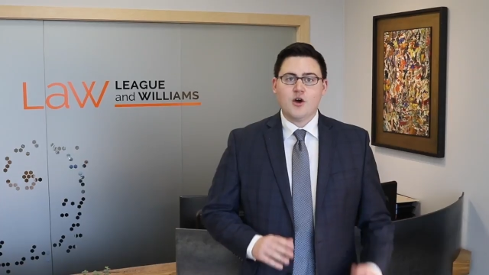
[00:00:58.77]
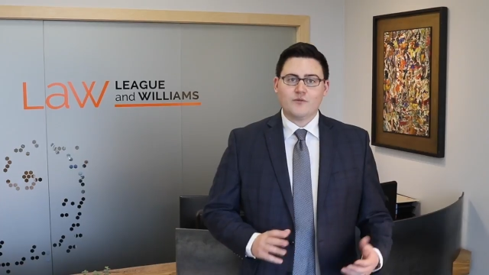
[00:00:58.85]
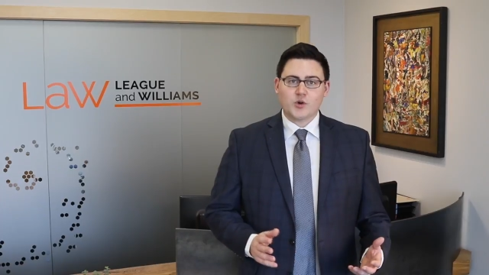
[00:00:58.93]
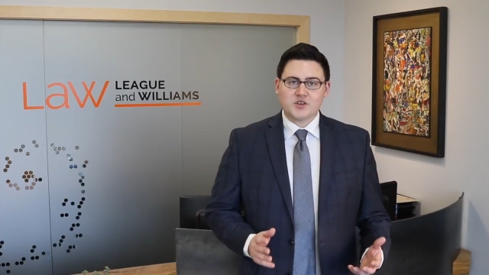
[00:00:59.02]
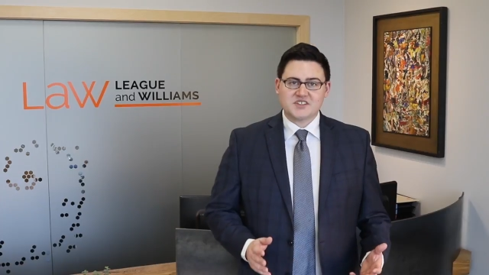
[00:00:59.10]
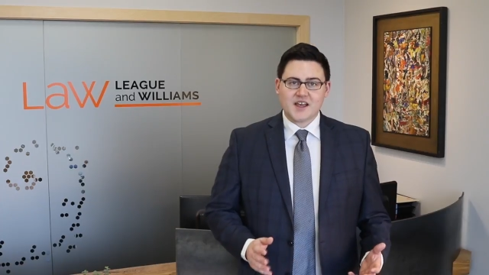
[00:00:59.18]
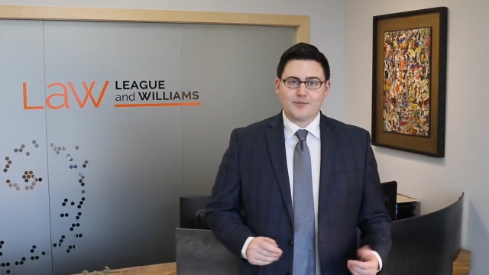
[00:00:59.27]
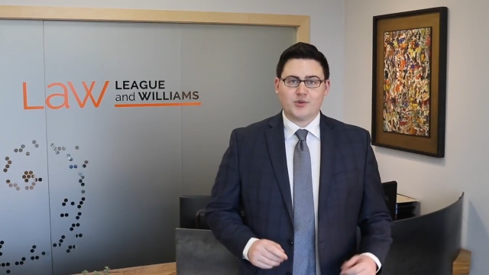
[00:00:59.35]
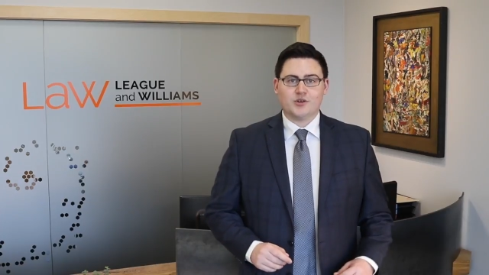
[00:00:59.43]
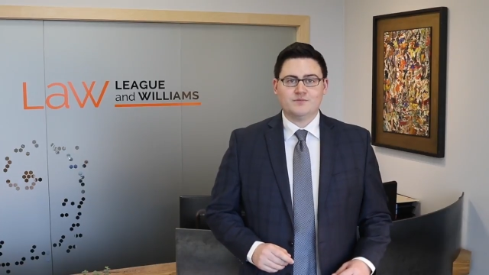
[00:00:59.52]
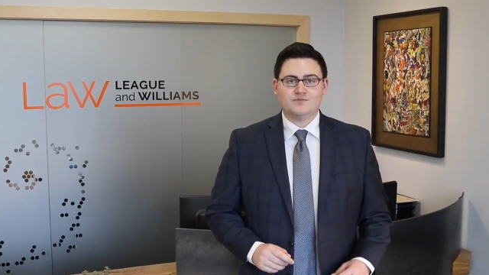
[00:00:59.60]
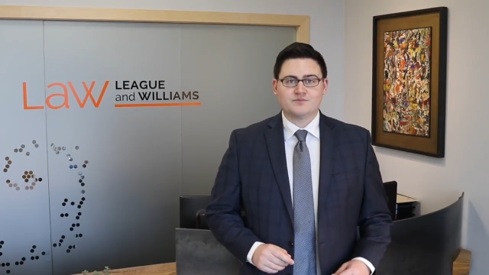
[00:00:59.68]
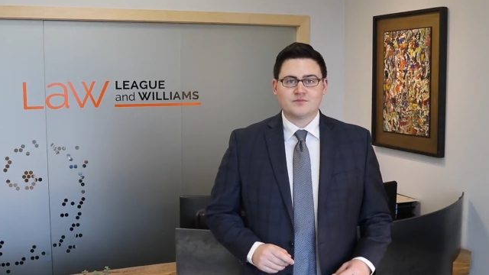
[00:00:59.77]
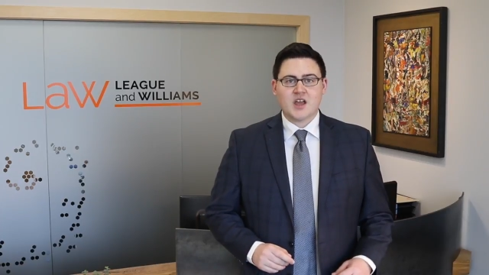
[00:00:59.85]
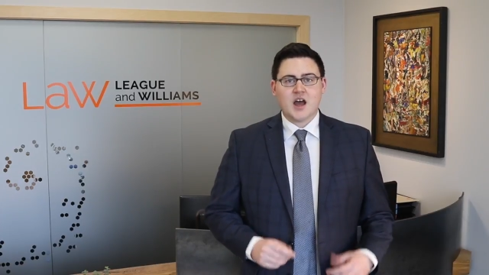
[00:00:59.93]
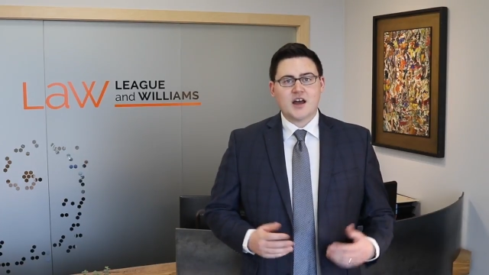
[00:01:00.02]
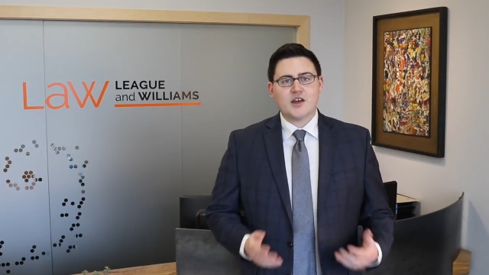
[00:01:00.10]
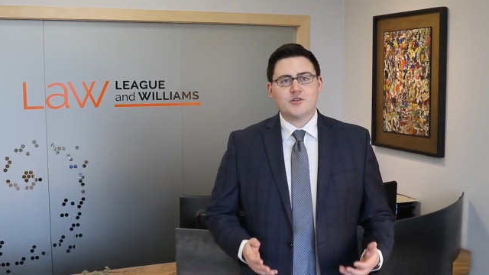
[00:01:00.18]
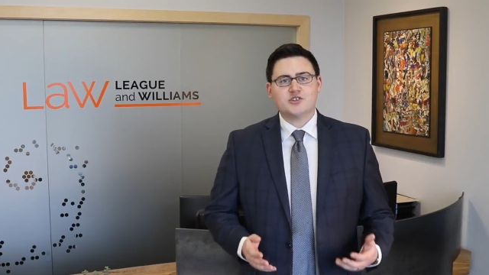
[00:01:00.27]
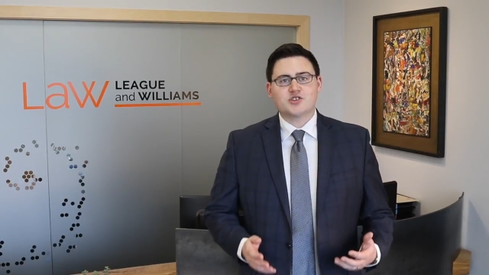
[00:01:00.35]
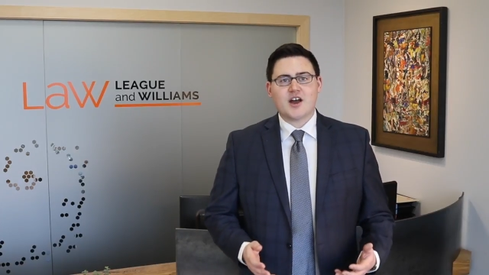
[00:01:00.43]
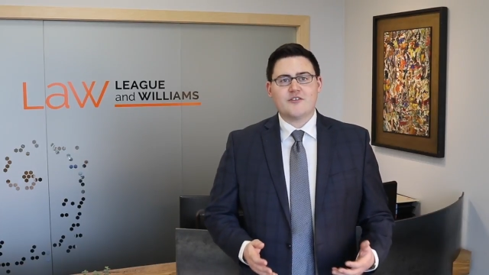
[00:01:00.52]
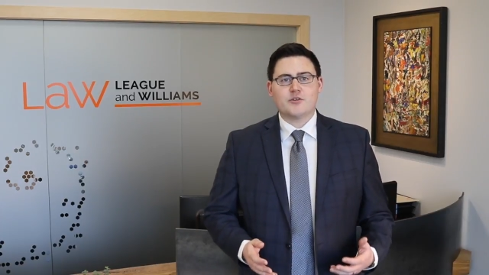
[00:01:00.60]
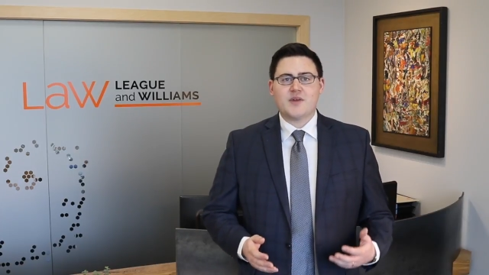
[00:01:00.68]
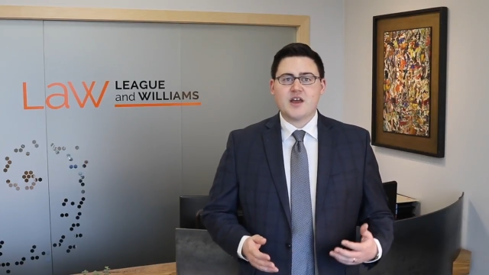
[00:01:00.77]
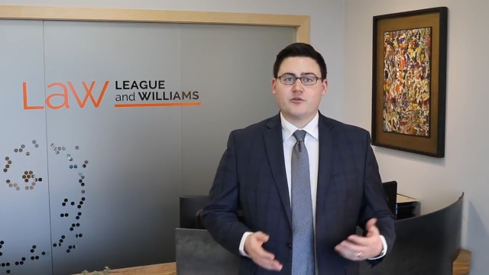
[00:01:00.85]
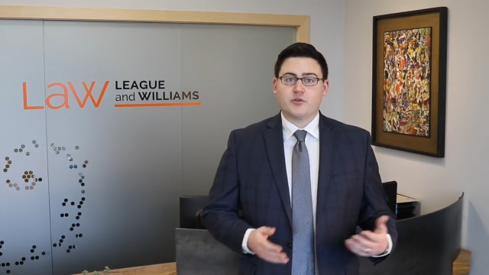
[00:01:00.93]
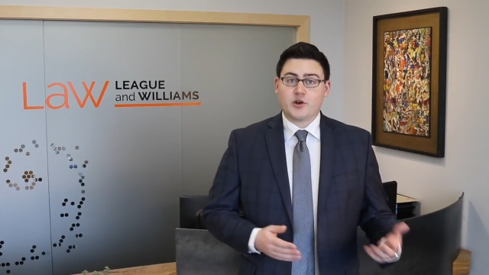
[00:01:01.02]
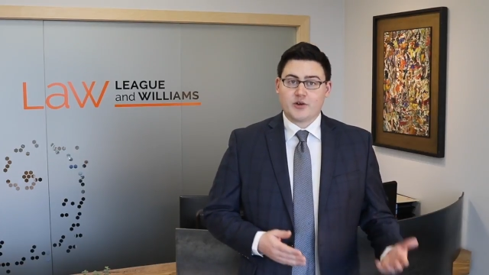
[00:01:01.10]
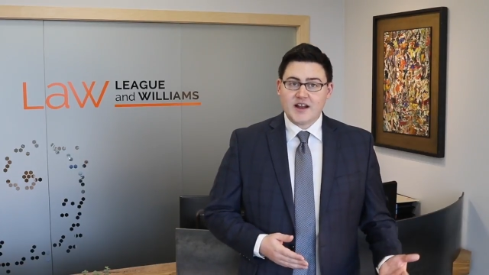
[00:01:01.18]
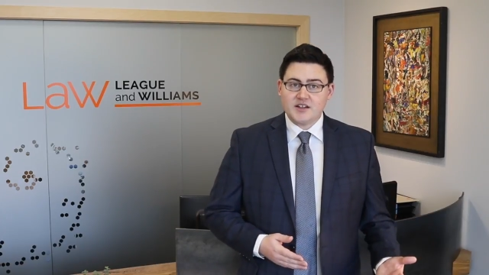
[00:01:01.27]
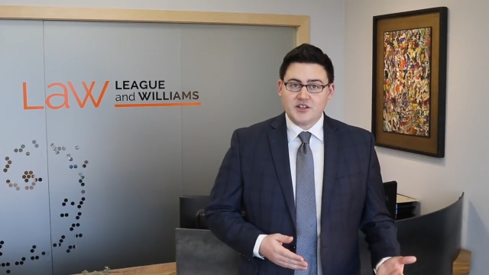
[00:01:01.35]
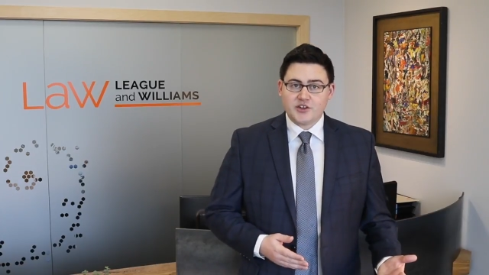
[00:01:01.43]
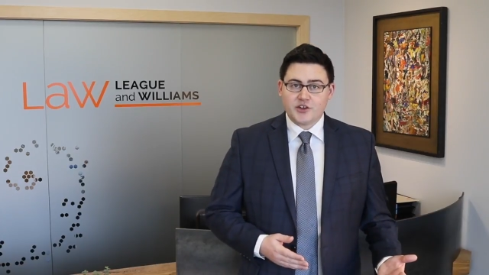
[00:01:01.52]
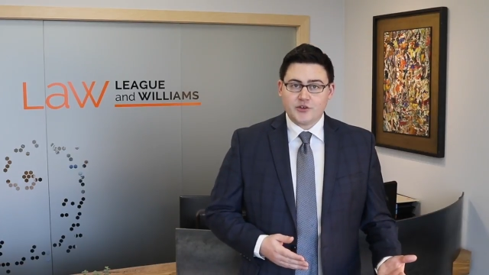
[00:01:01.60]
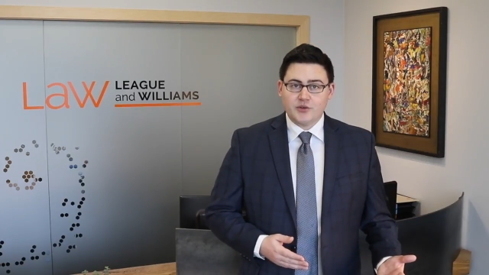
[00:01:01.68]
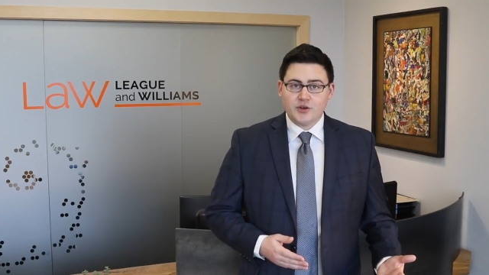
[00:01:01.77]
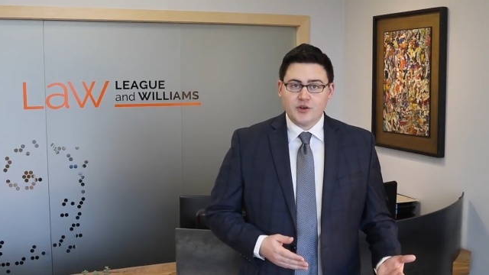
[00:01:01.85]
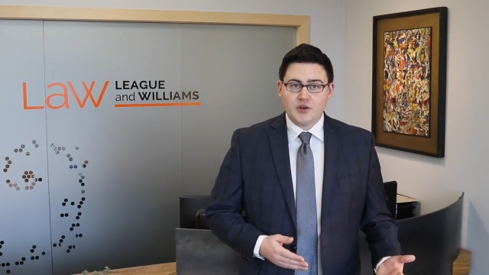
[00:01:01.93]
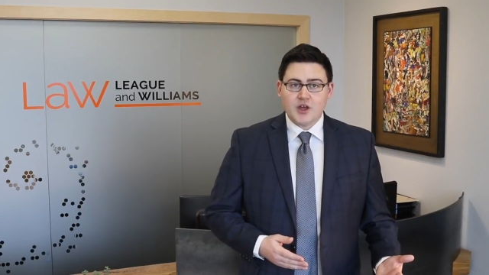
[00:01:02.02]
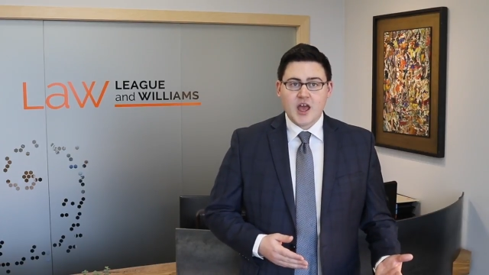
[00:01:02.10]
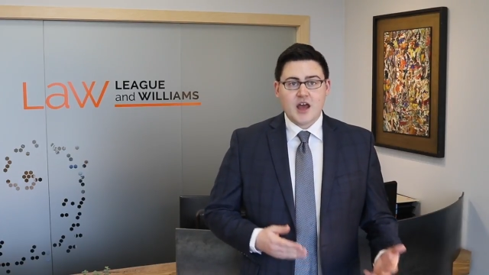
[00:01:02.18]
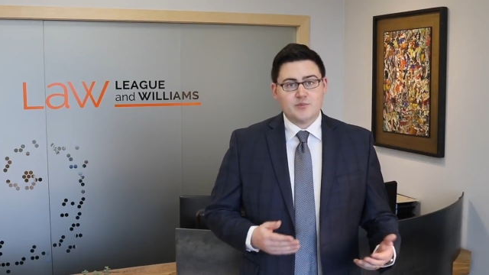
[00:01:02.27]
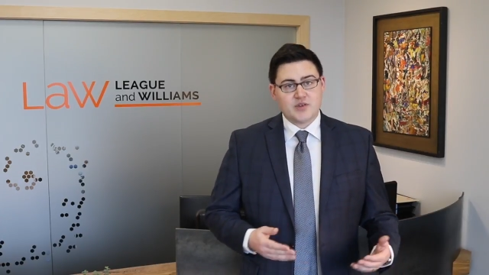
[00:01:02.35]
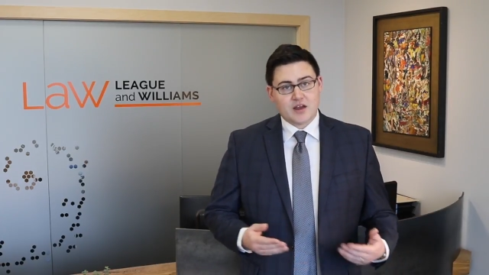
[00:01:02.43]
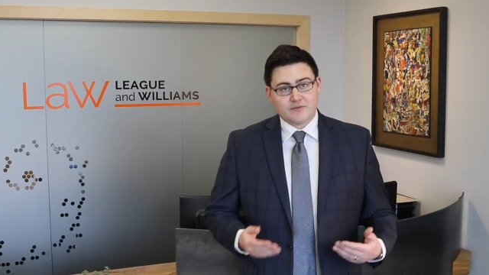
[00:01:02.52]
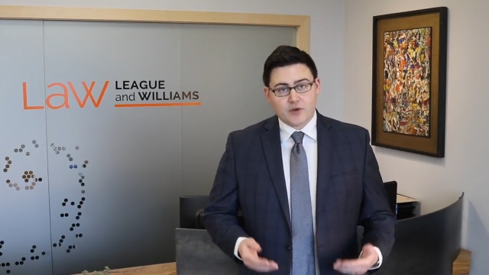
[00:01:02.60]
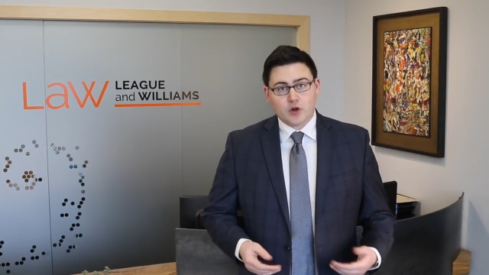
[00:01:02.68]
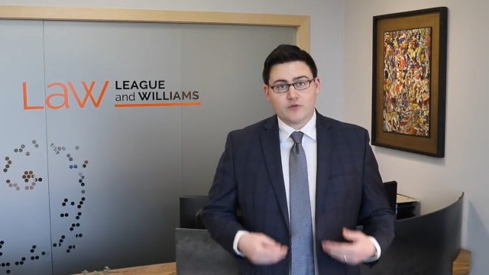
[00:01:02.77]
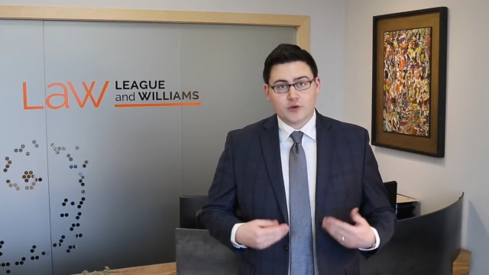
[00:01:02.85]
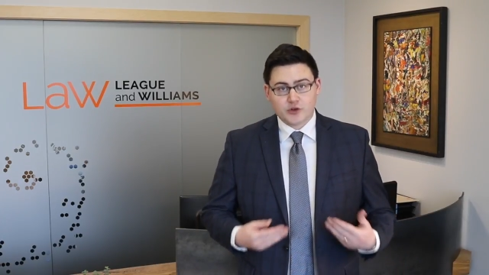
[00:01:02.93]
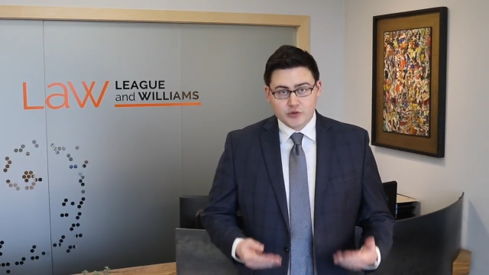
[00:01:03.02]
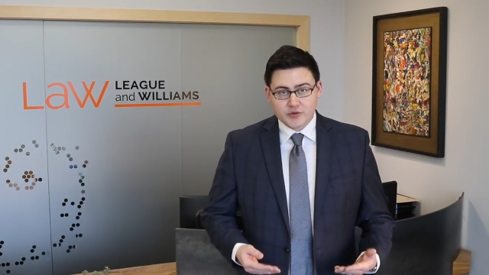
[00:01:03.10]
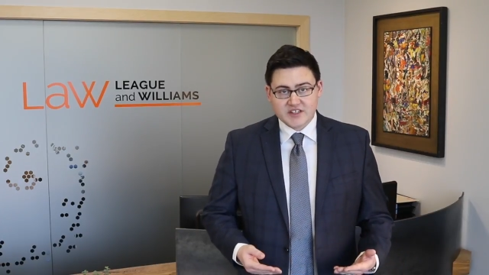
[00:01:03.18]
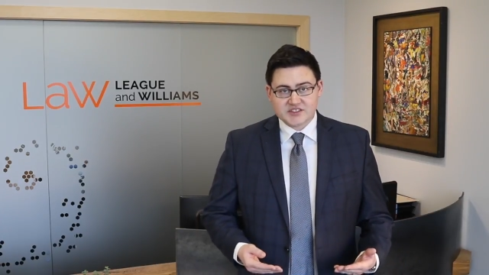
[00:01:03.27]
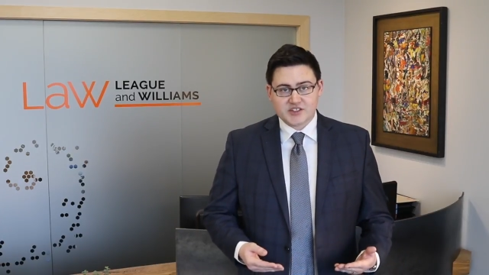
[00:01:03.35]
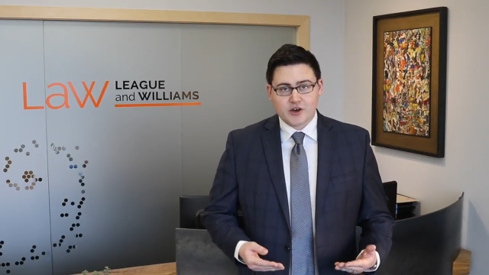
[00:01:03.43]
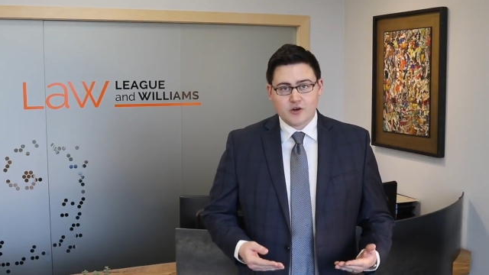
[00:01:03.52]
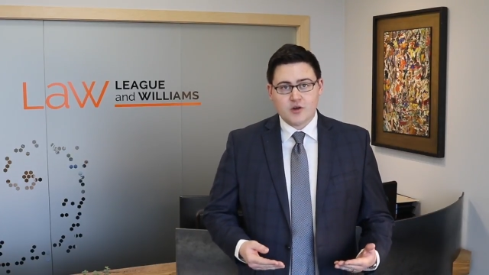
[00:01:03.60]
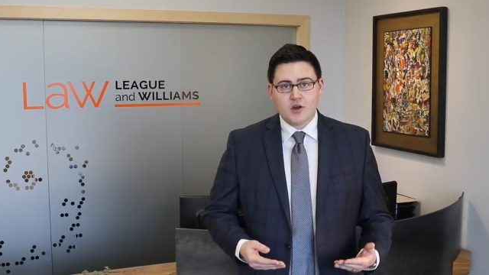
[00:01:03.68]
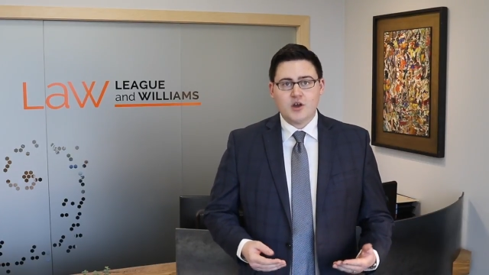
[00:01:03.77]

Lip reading: For example, another driver may have rear-ended you and be at fault for doing so,